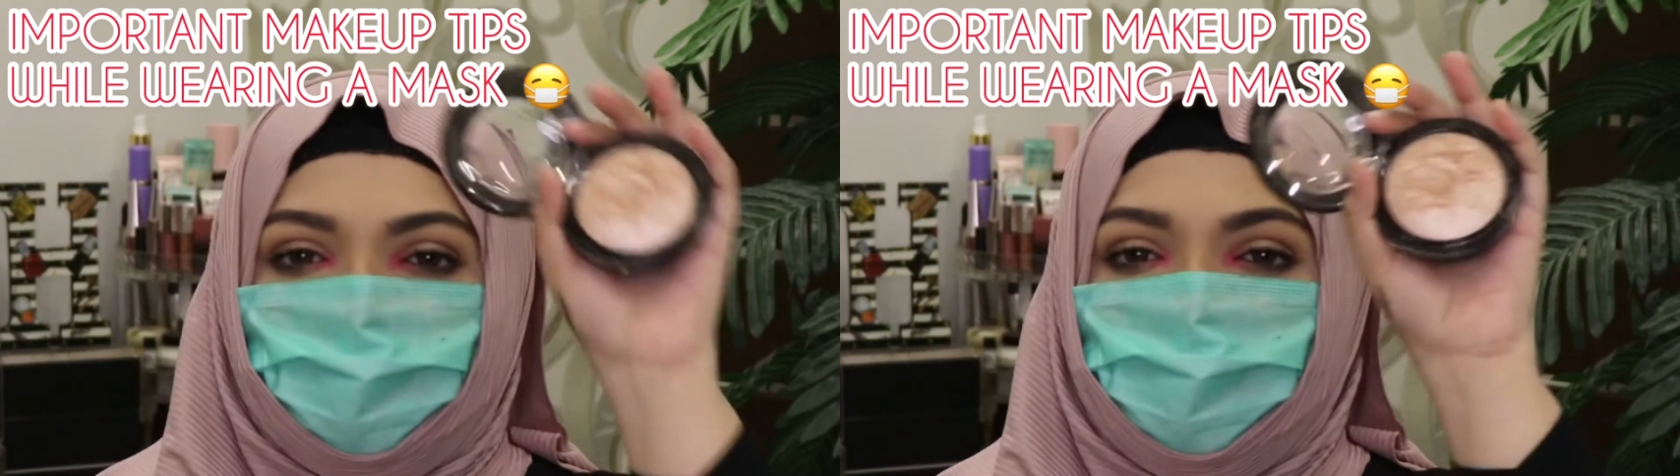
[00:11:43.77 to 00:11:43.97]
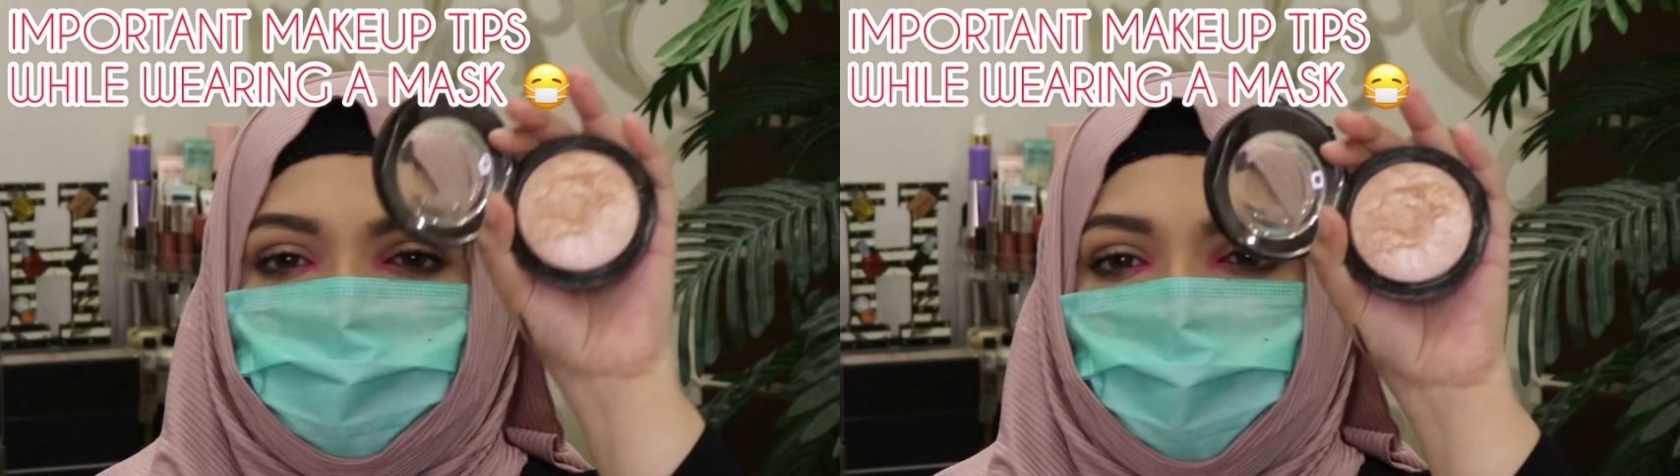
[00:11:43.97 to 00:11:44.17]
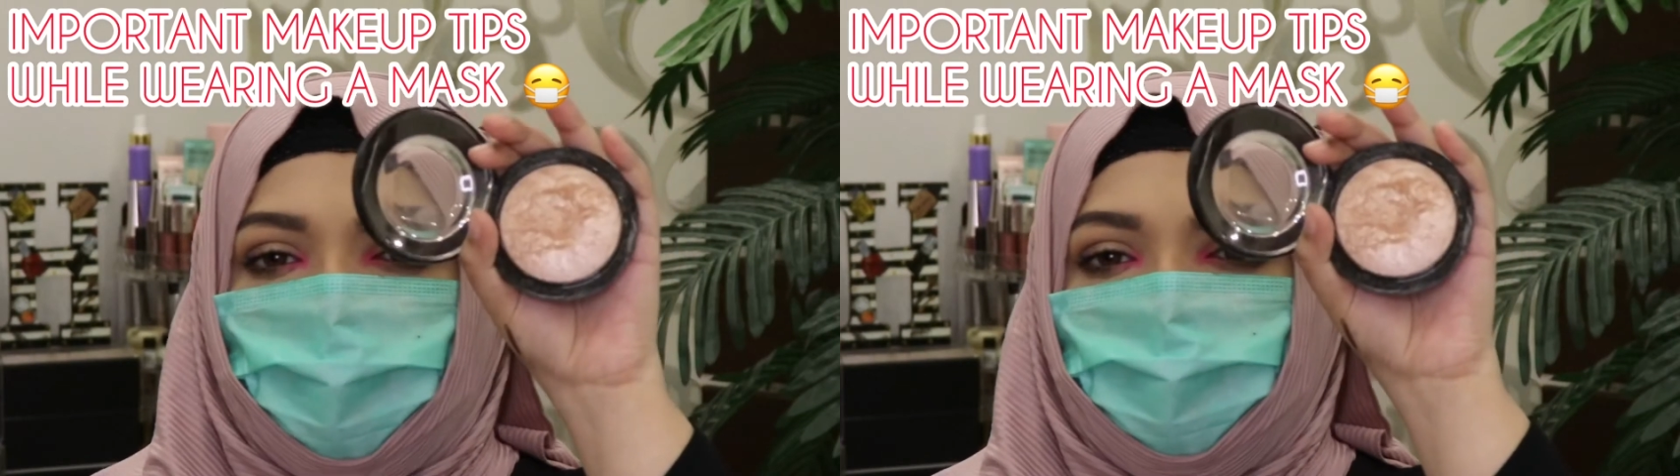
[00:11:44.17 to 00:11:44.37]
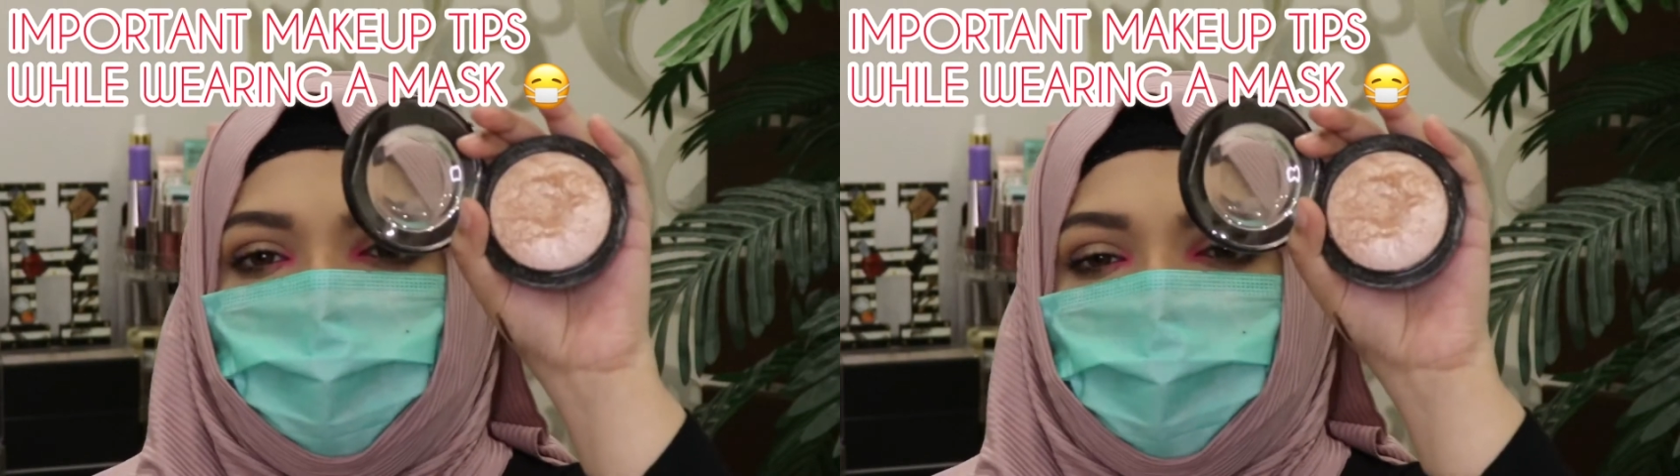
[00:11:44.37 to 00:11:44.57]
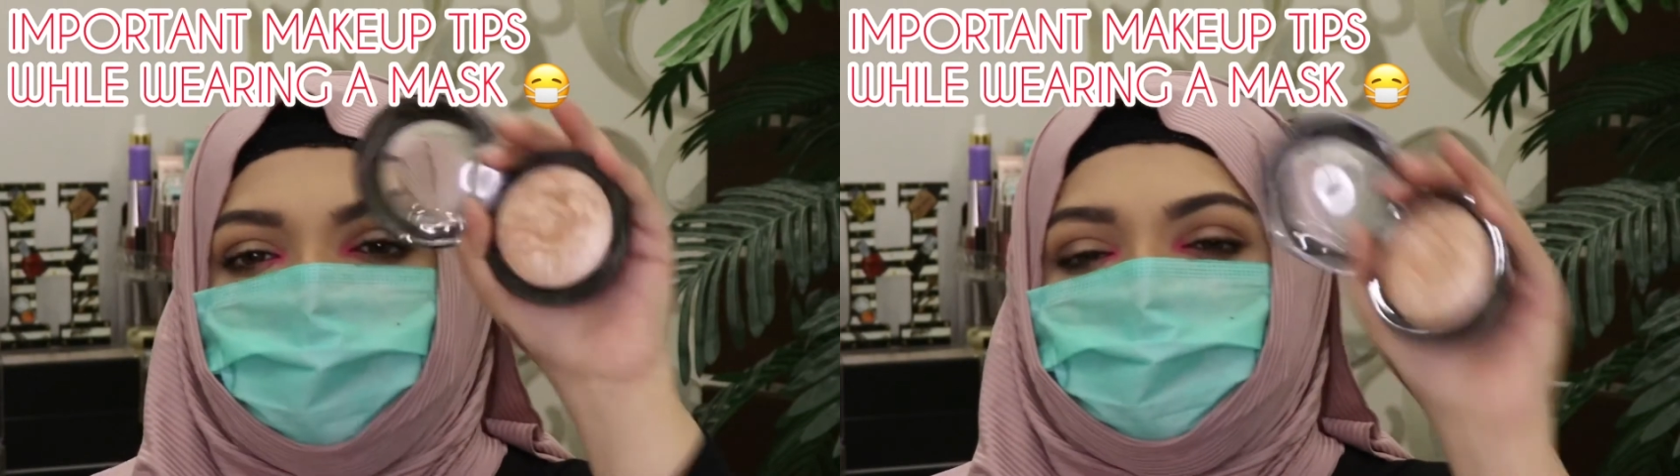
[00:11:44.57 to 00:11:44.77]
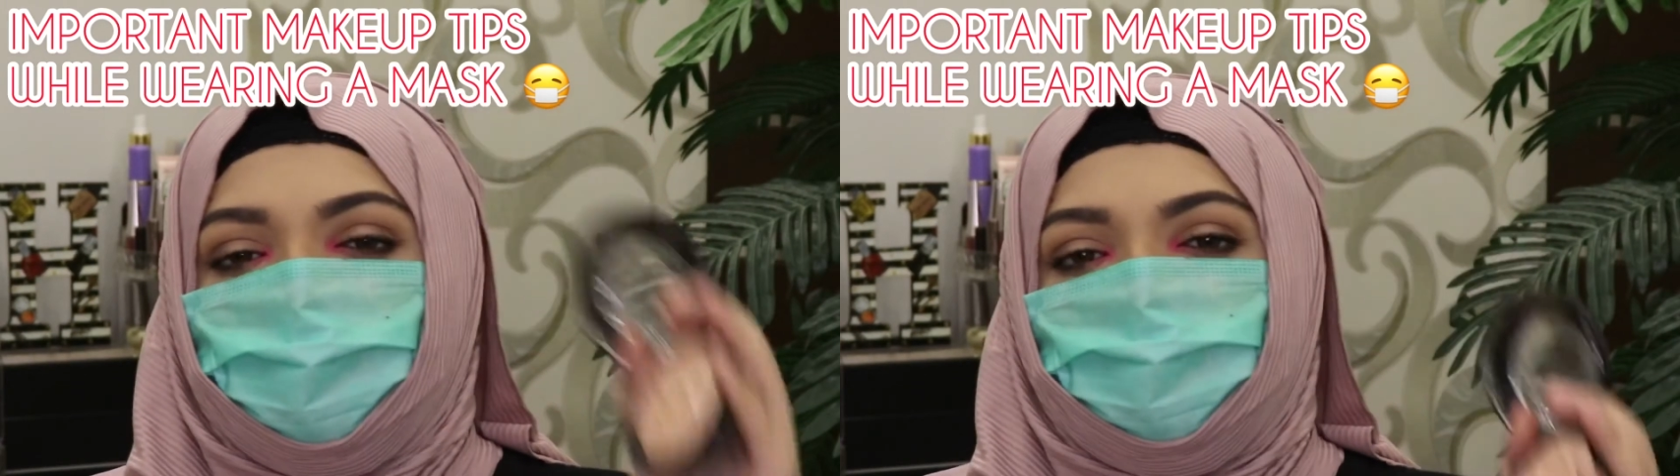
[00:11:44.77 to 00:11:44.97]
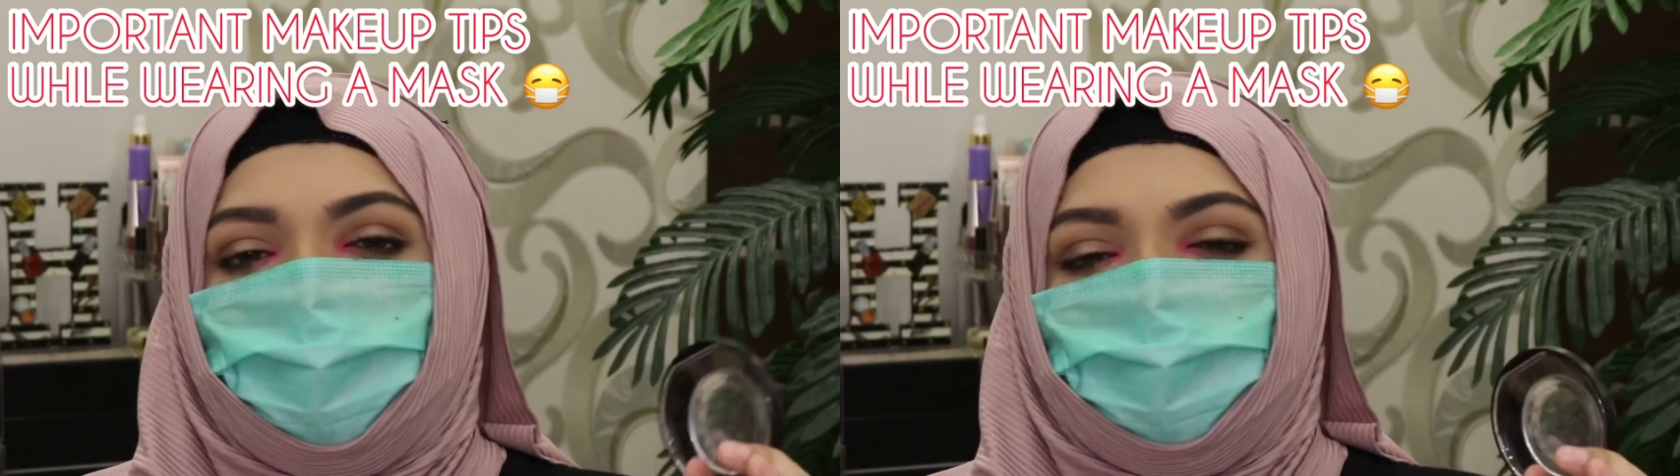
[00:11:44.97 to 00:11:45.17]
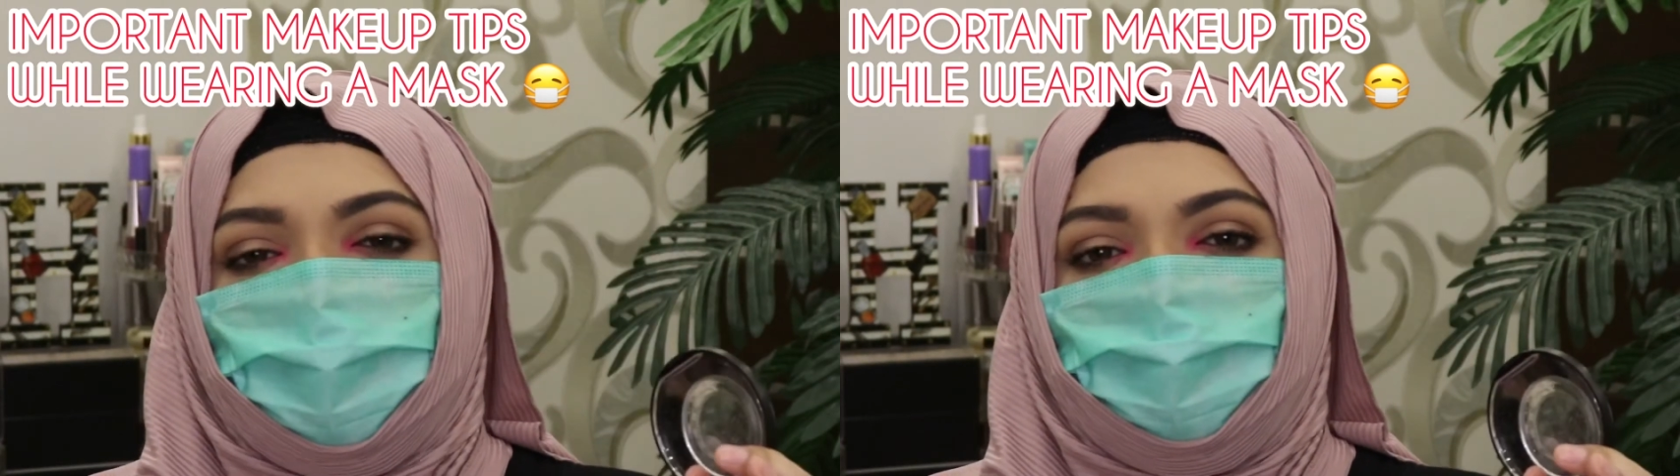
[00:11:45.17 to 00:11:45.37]
this formula is
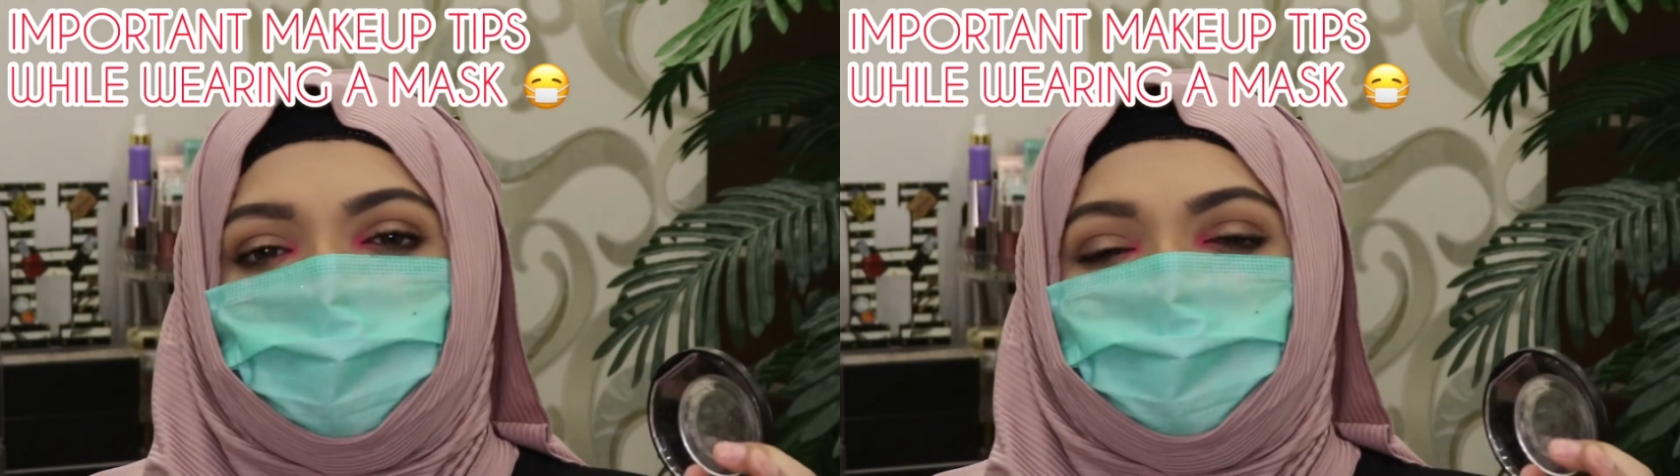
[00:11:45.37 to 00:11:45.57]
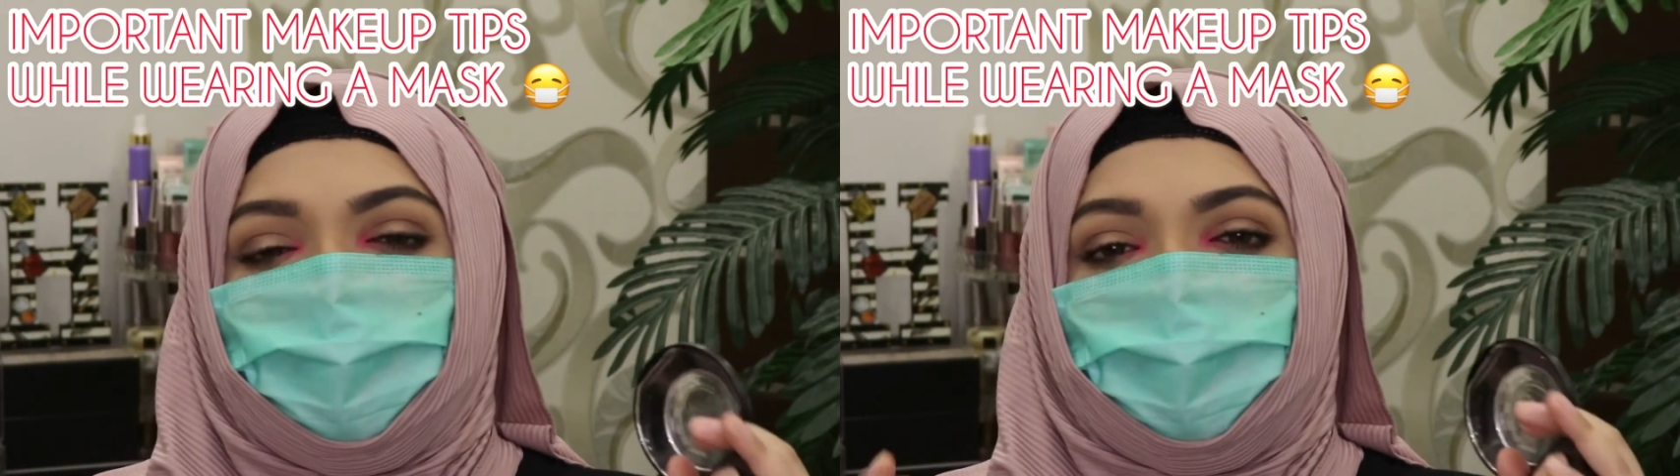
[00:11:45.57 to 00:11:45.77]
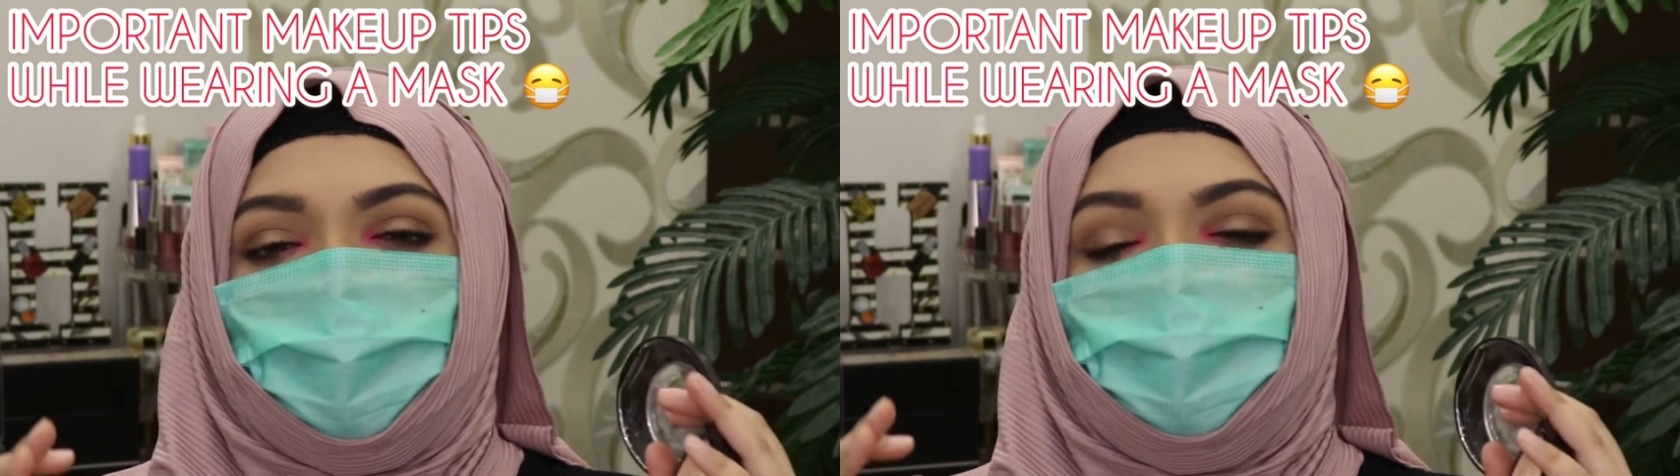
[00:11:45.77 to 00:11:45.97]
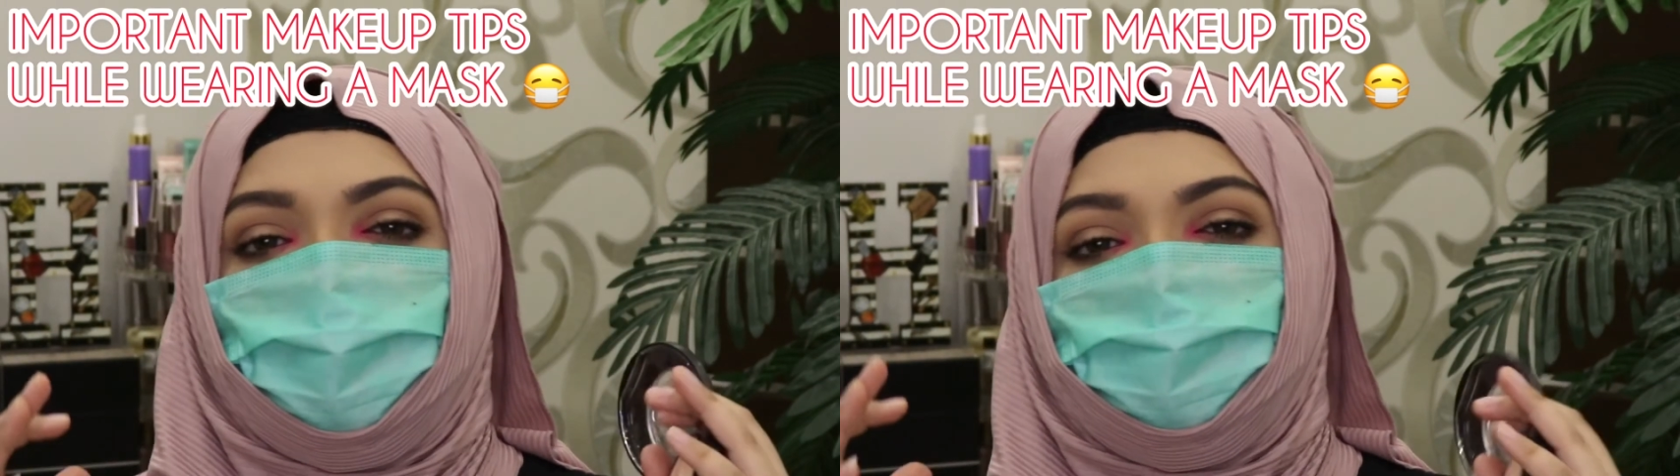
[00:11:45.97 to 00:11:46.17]
something that looks like